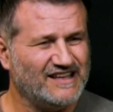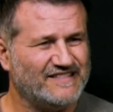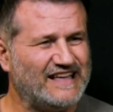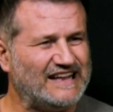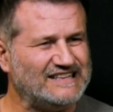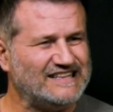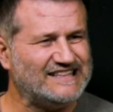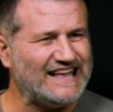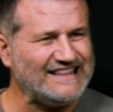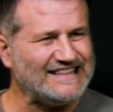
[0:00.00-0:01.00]
then the
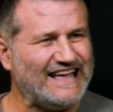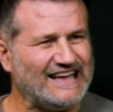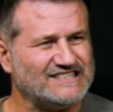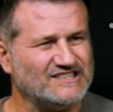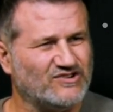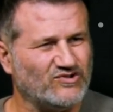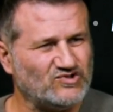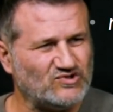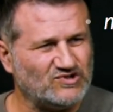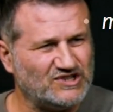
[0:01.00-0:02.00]
delta x
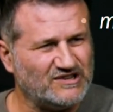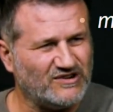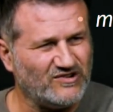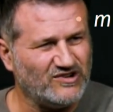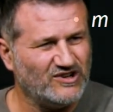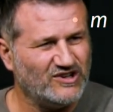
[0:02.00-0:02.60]
goes to 0